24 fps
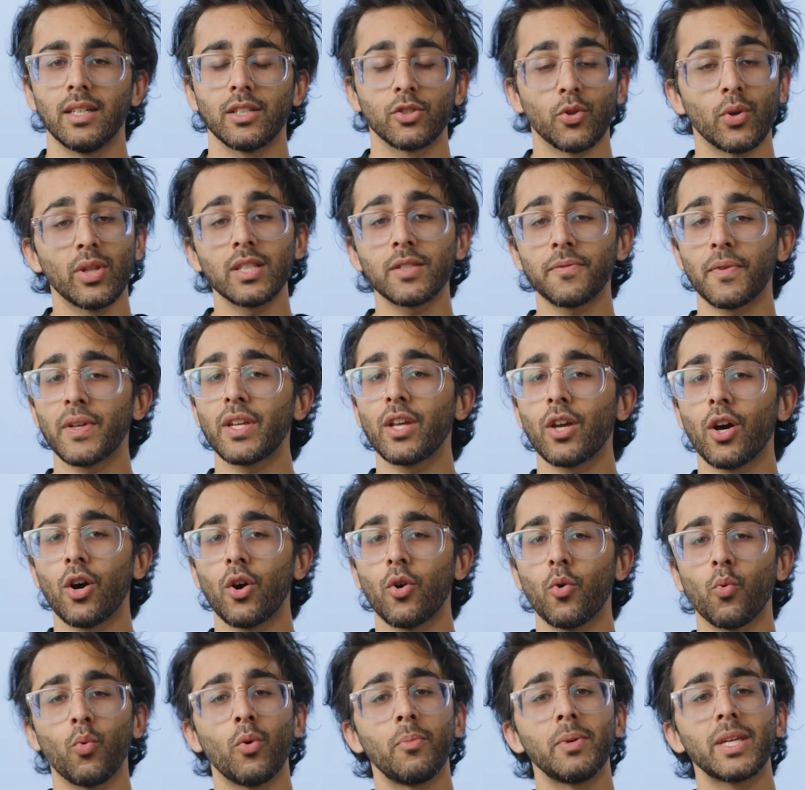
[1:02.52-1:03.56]
So in this
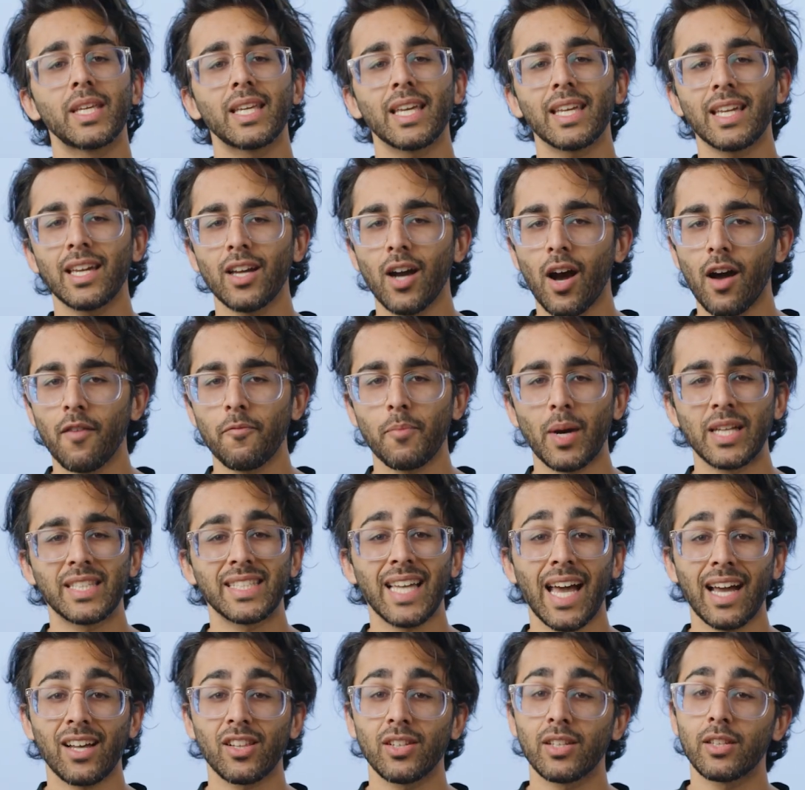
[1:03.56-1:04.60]
video, we'll be kicking off by
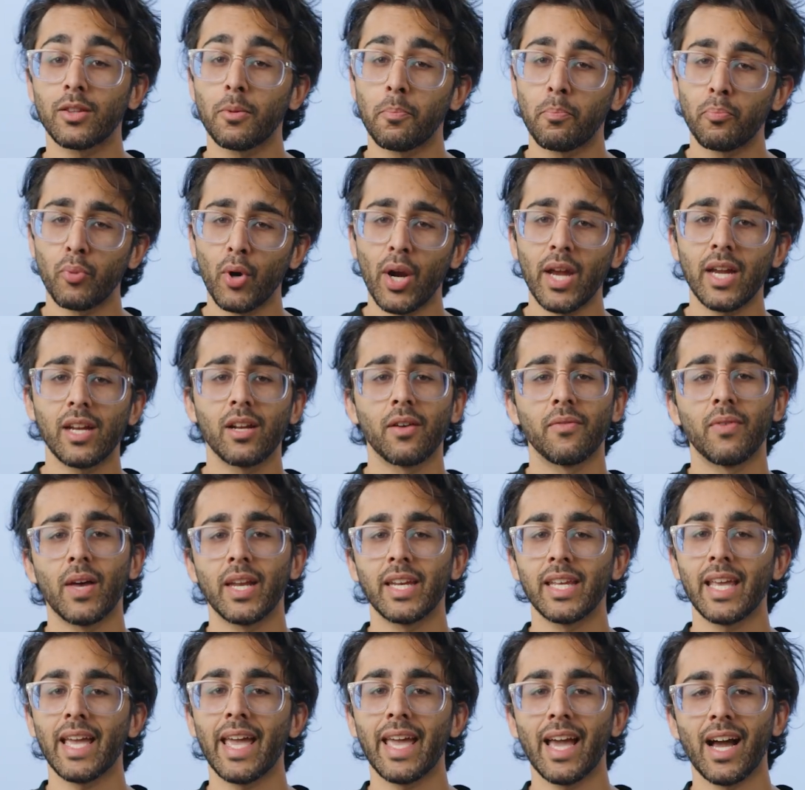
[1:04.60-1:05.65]
tackling the brain of
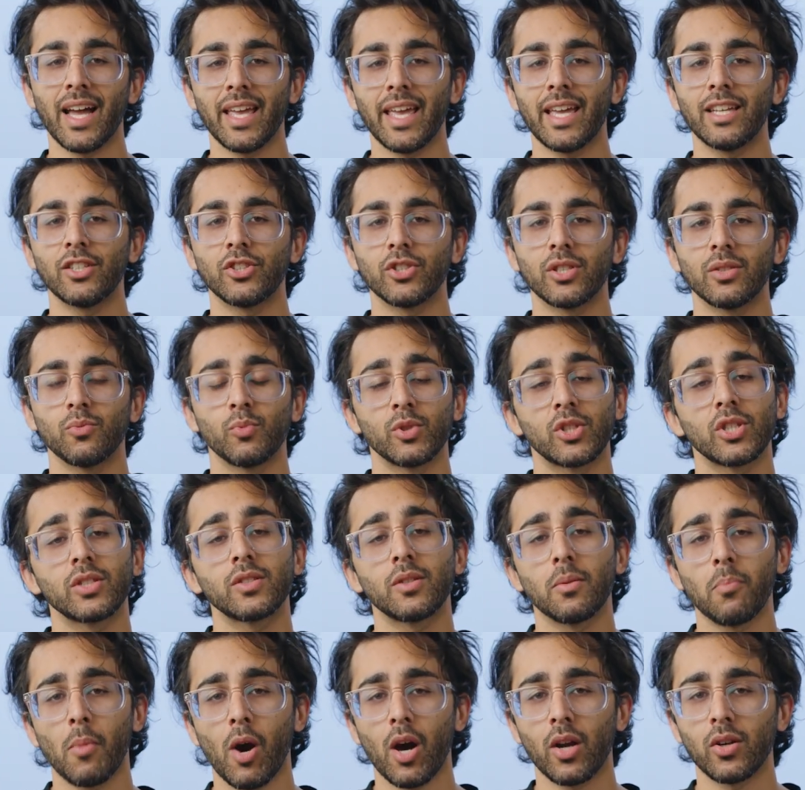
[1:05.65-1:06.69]
any AI agent, which is
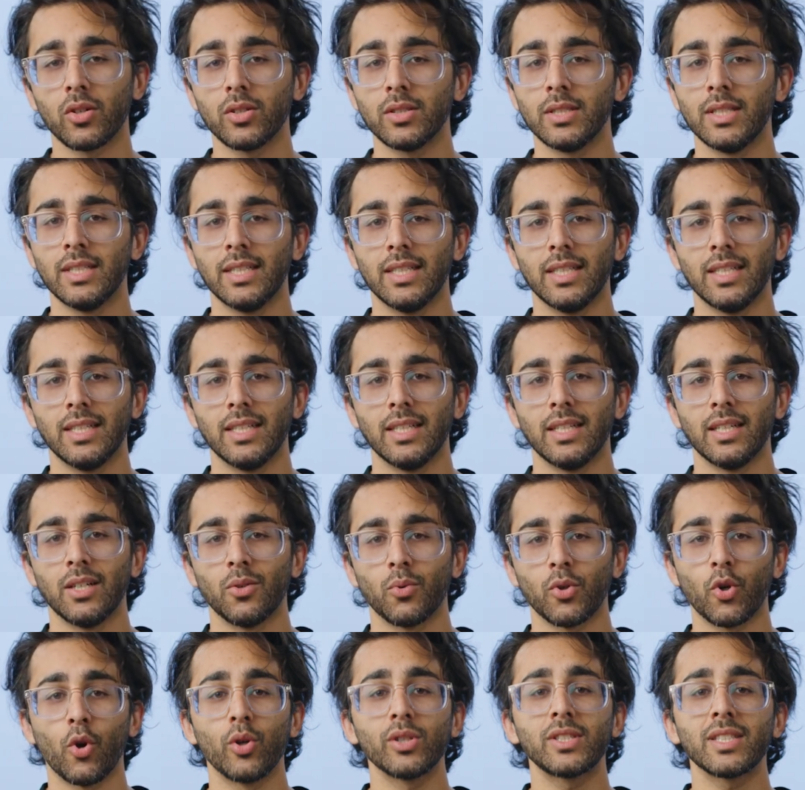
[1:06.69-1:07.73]
the model.
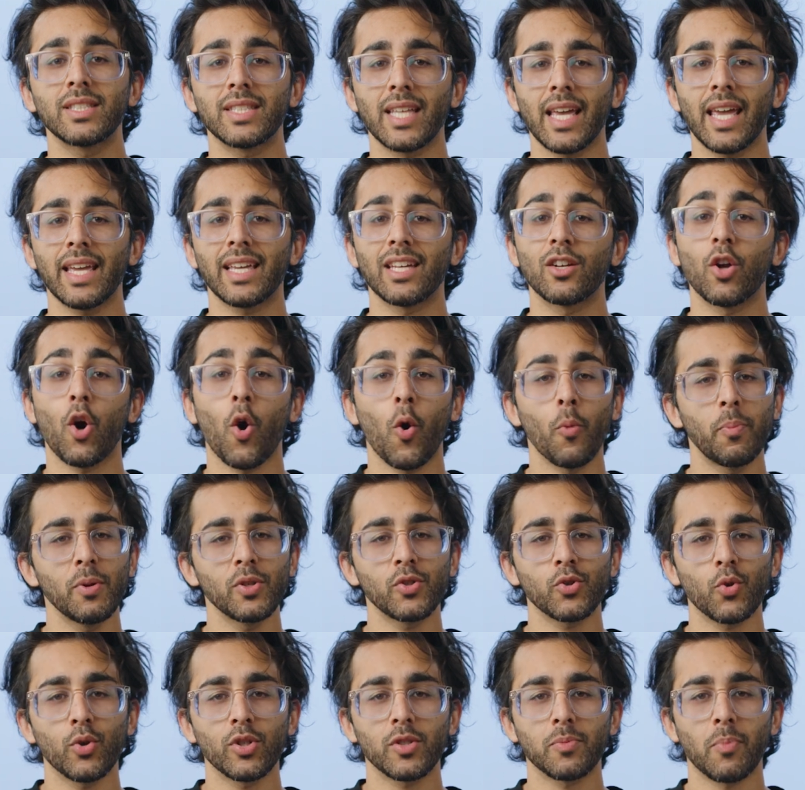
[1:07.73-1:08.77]
We're going to take an open
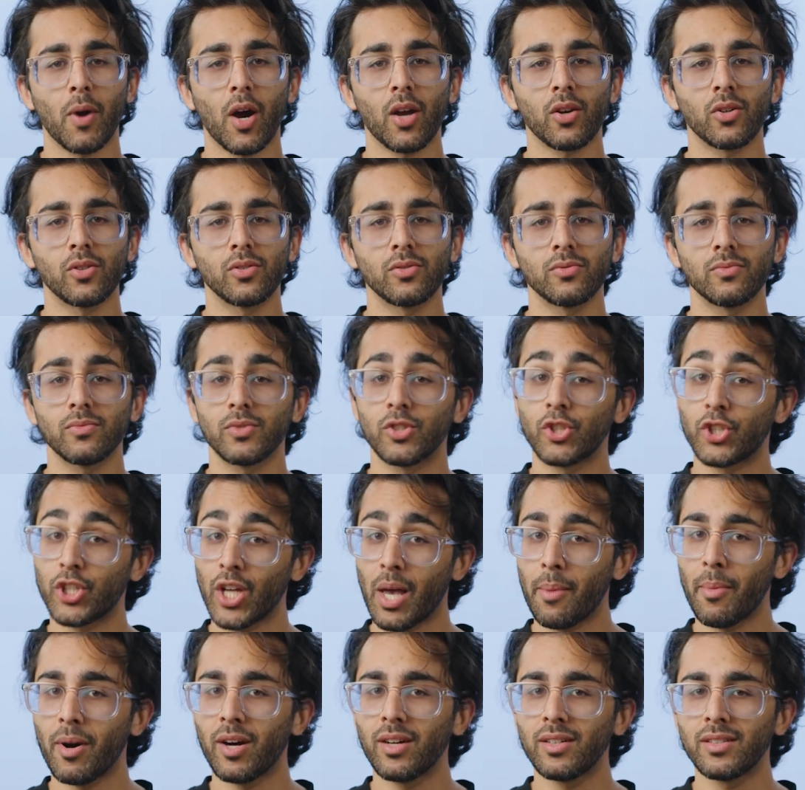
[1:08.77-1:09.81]
source model,
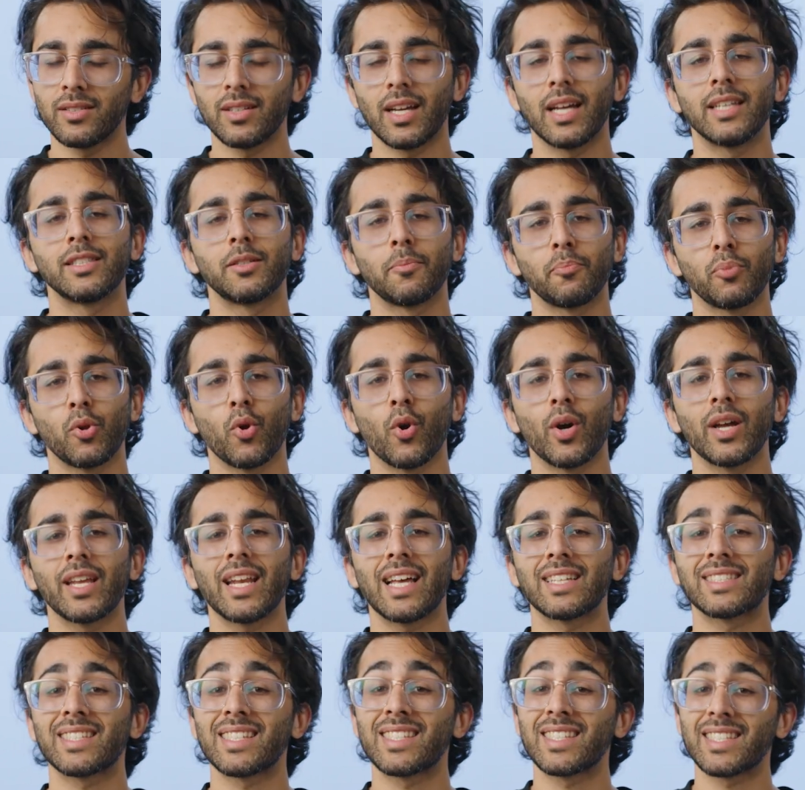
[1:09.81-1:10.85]
Gemma, and deploy it
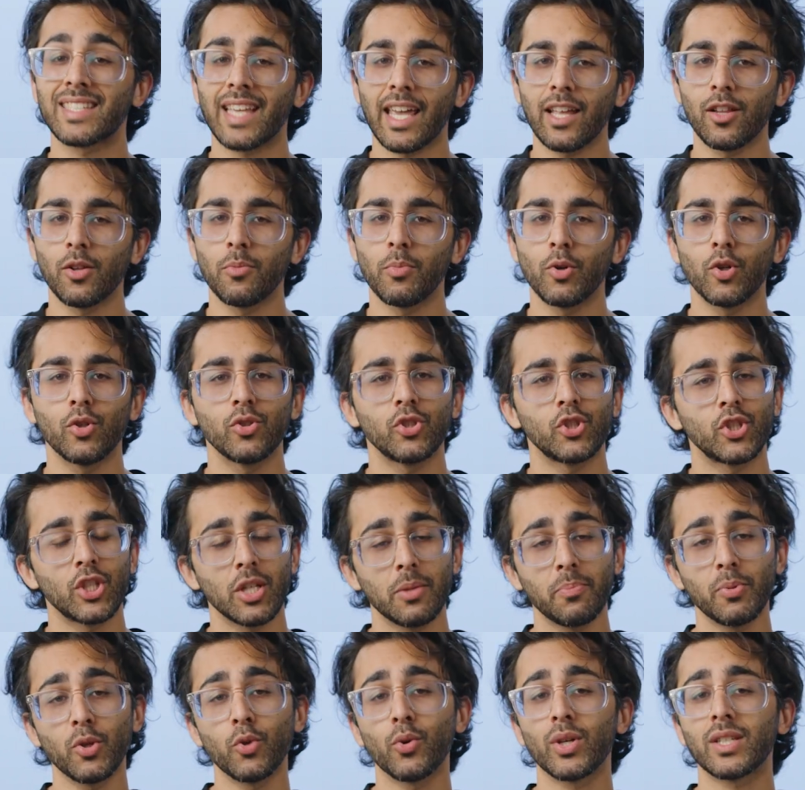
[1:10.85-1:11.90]
as a scalable
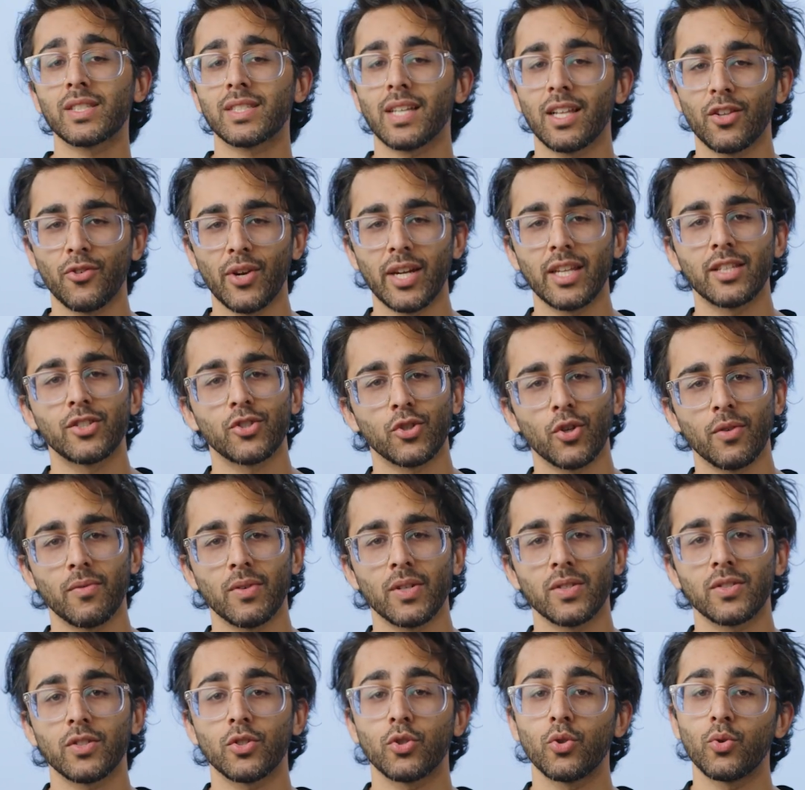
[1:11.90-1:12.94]
GPU accelerated
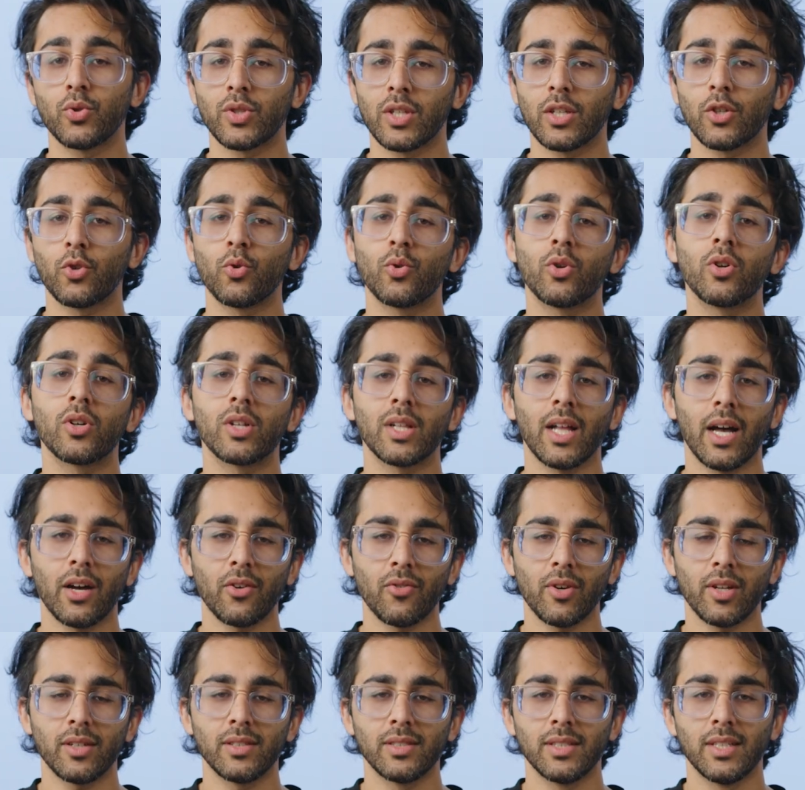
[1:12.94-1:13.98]
service using Google Cloud
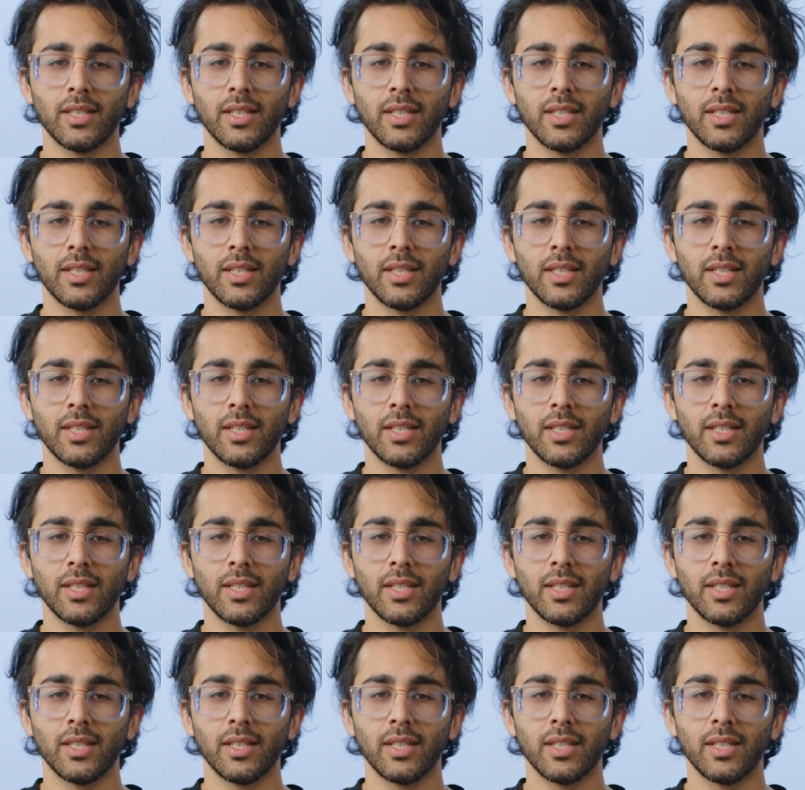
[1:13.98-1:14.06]
Run.